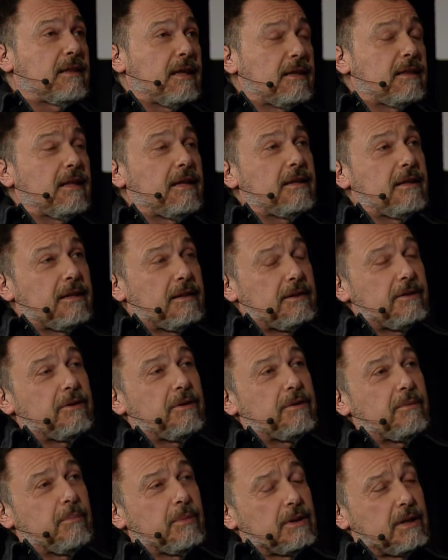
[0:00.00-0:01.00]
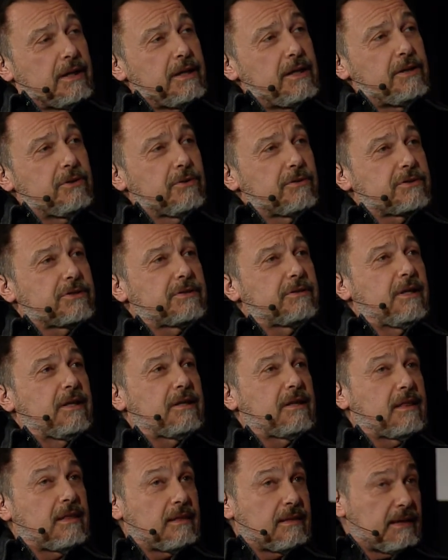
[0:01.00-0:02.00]
that the millennials
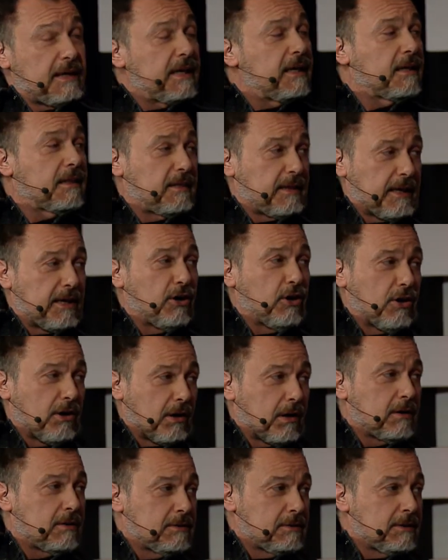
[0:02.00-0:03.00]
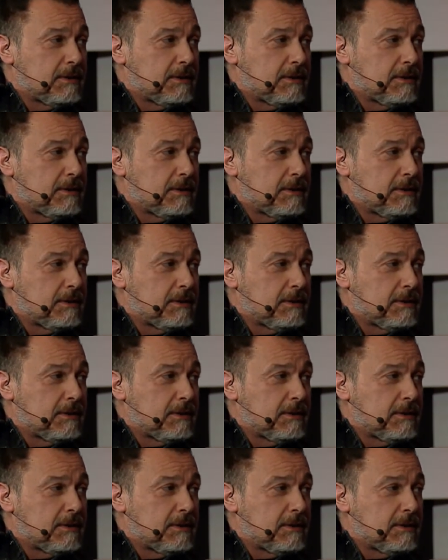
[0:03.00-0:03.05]
that think they are